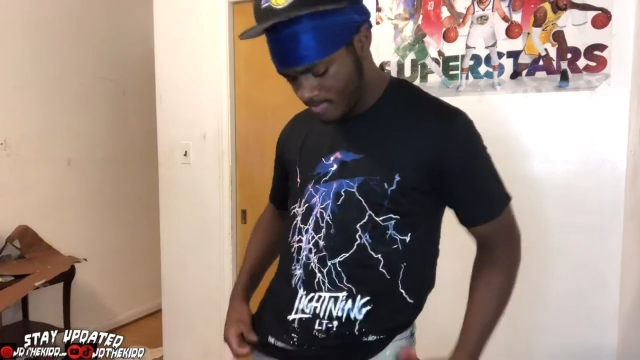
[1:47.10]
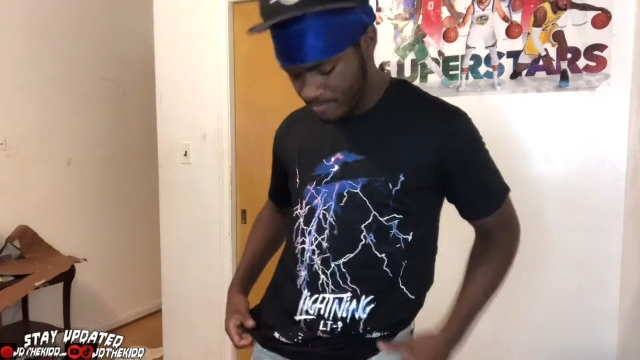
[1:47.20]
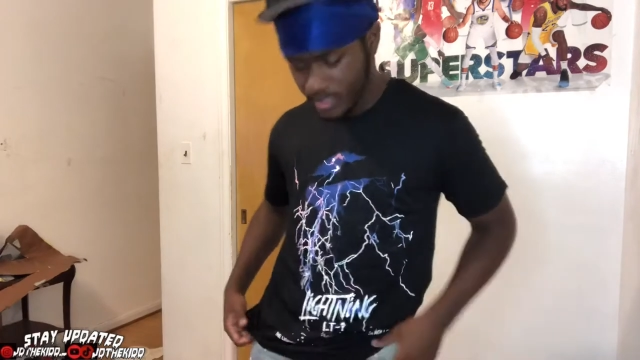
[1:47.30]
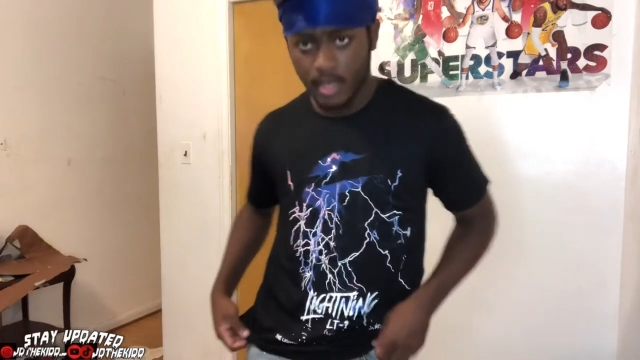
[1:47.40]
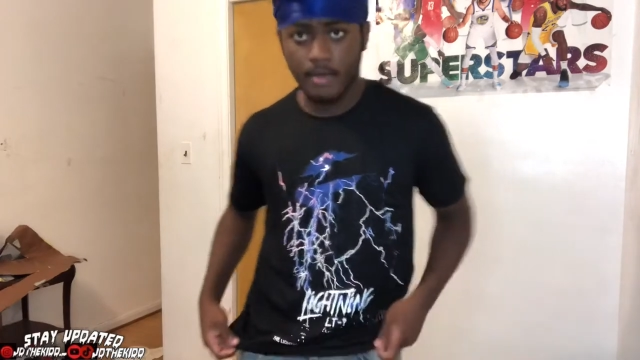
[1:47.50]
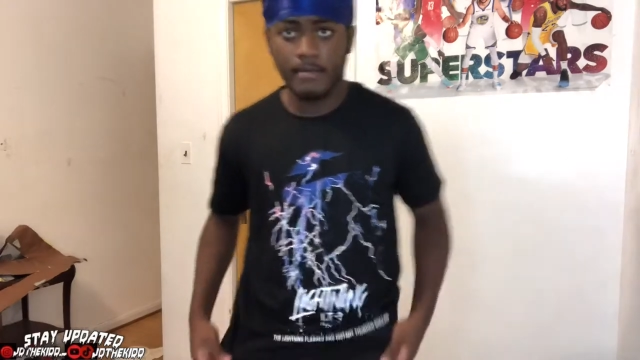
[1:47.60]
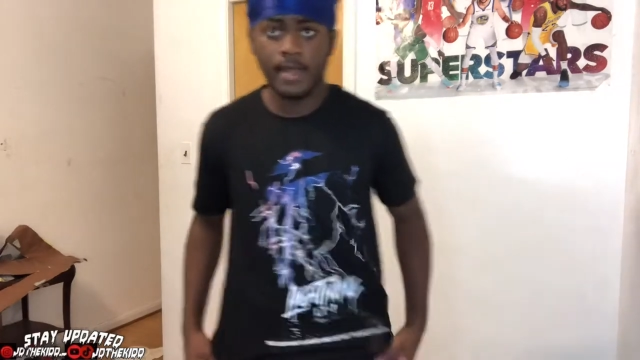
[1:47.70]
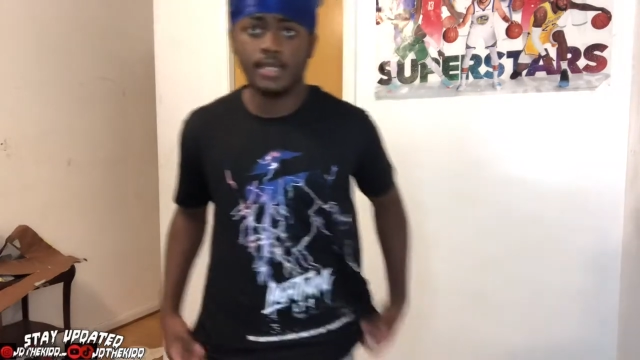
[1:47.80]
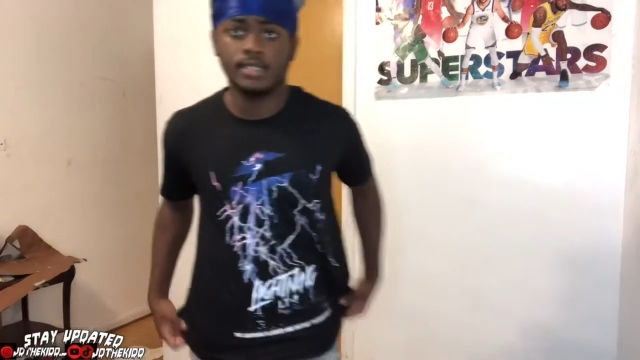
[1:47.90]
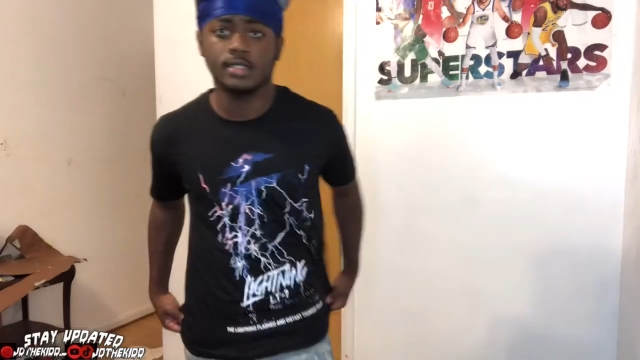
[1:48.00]
But yeah,
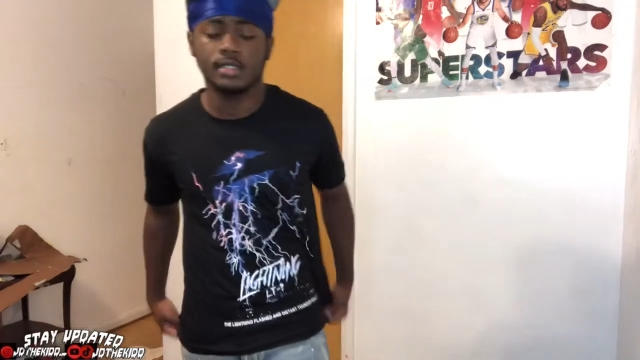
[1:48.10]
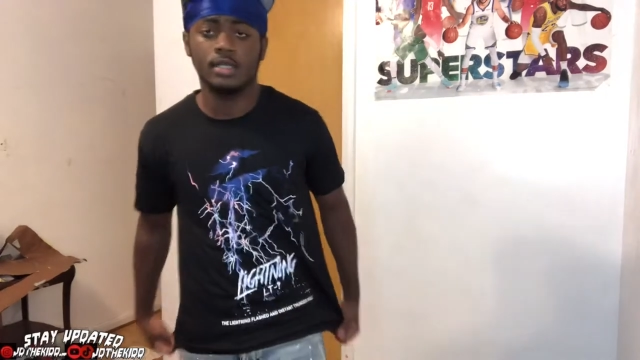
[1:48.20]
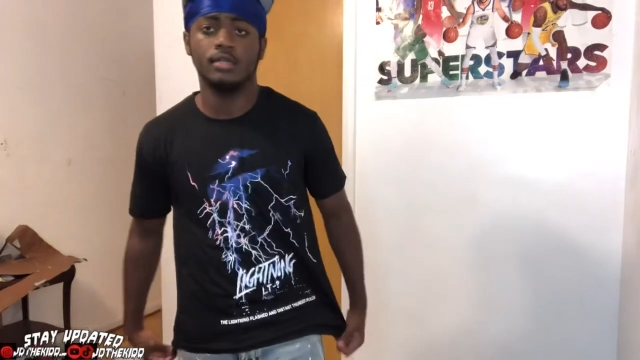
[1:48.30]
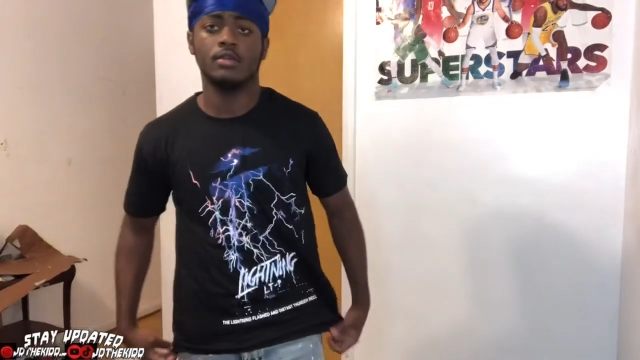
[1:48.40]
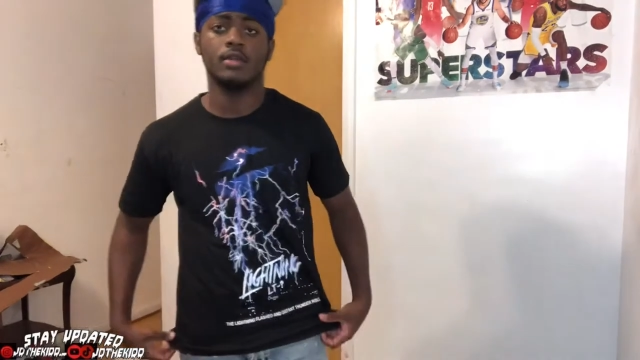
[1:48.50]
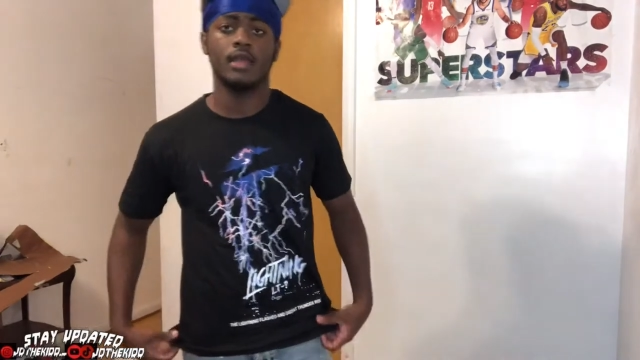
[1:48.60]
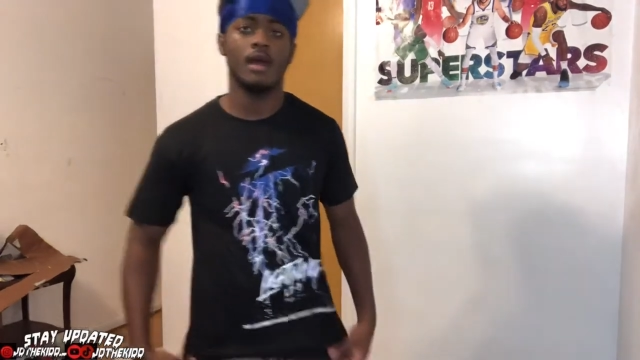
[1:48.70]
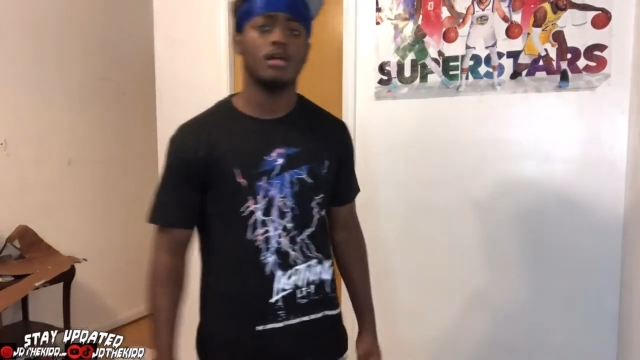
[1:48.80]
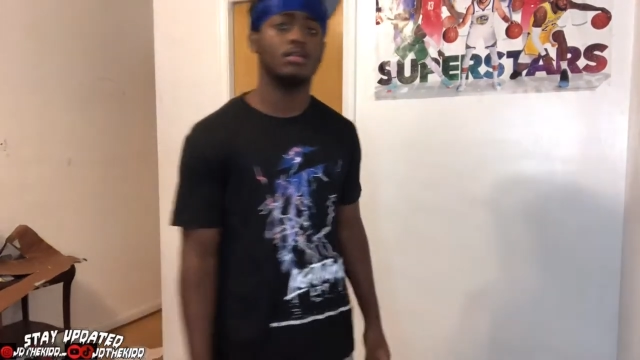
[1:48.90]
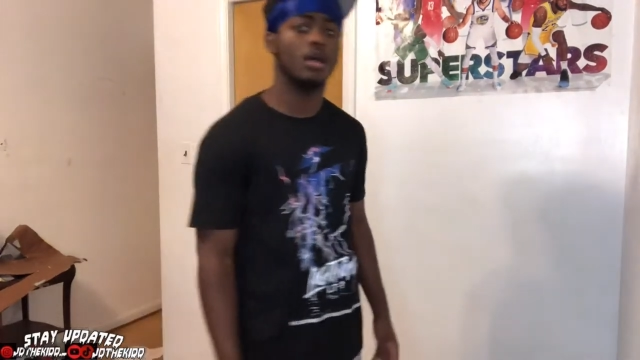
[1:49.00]
man, it's the shirt, no
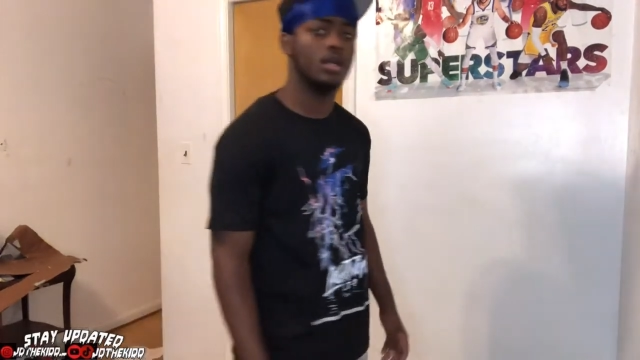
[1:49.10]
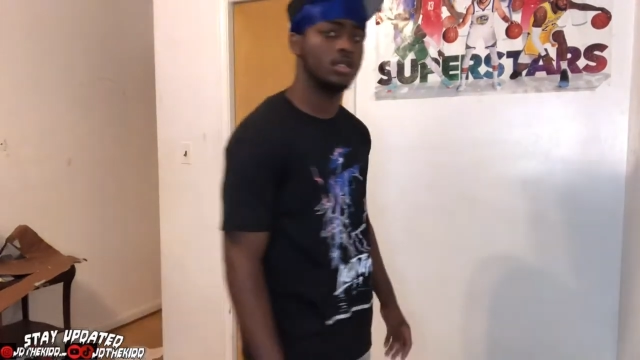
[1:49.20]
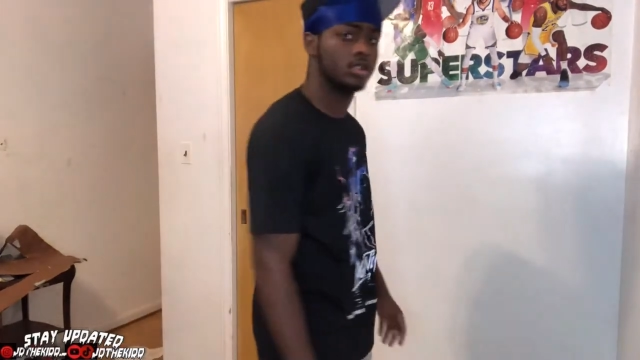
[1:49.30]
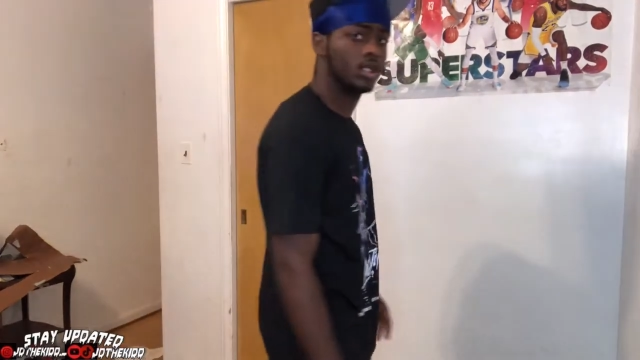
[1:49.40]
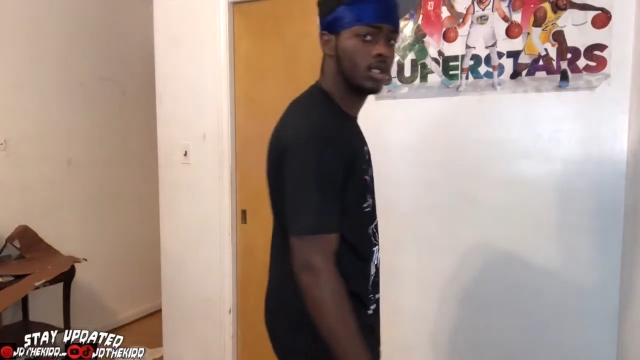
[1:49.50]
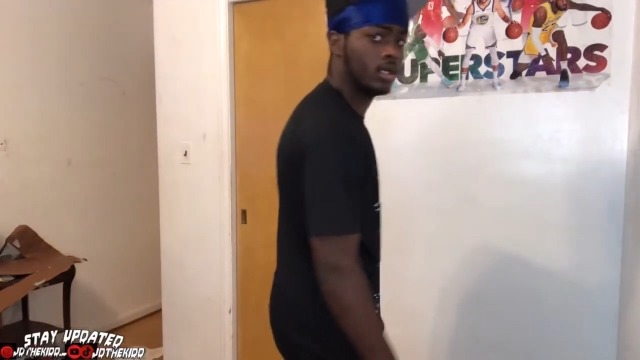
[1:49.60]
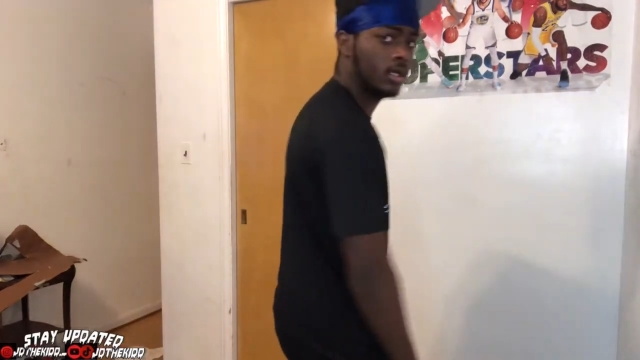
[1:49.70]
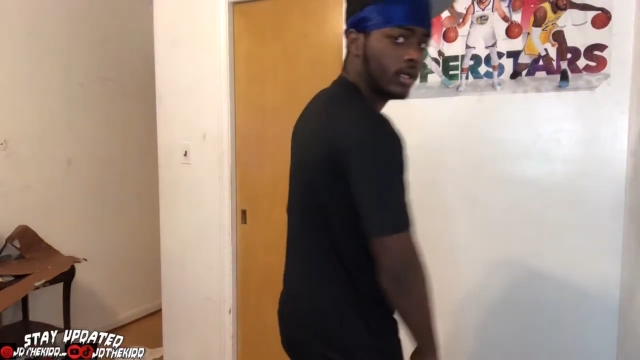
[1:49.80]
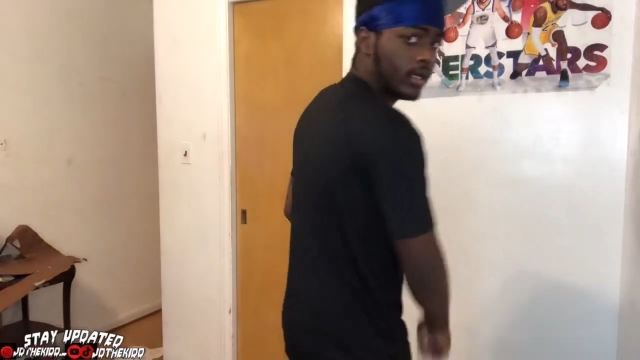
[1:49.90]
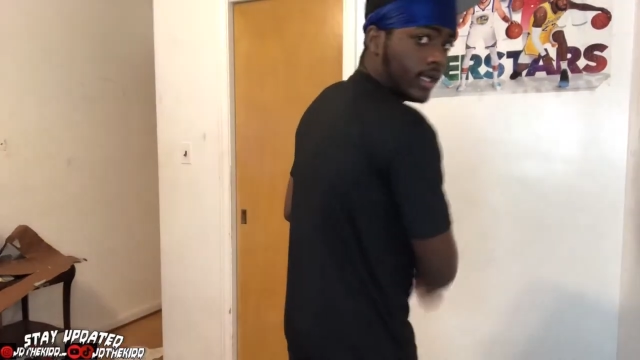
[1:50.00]
cap, large.
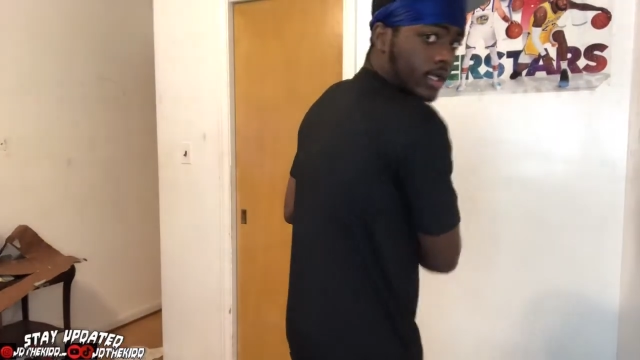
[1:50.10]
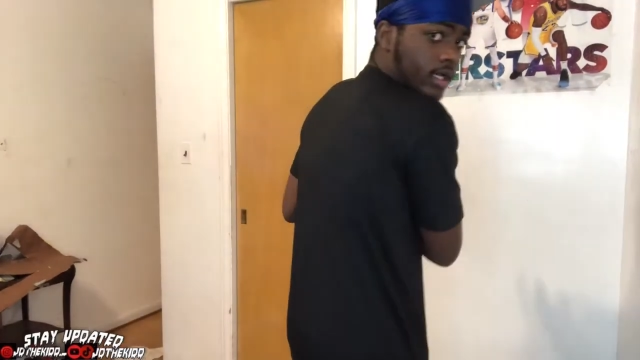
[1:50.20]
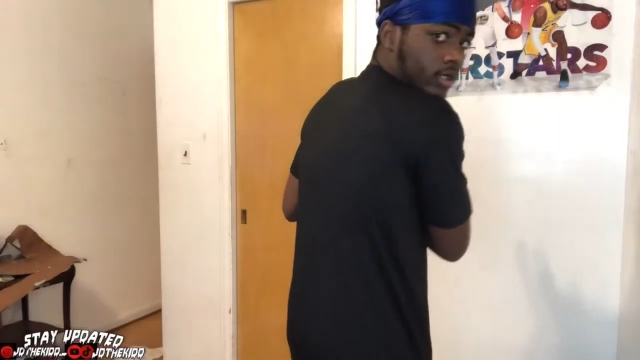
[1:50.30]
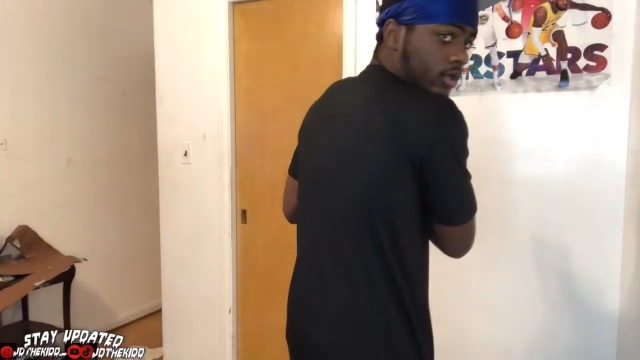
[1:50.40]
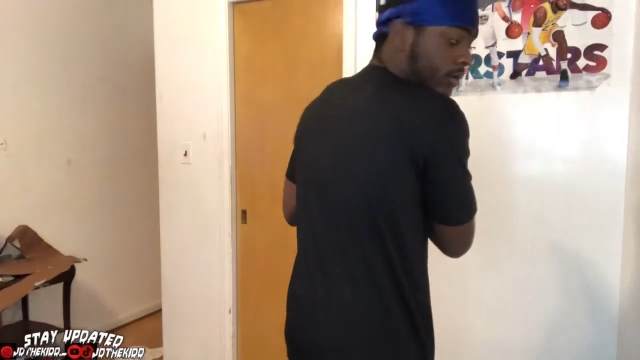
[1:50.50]
It ain't none on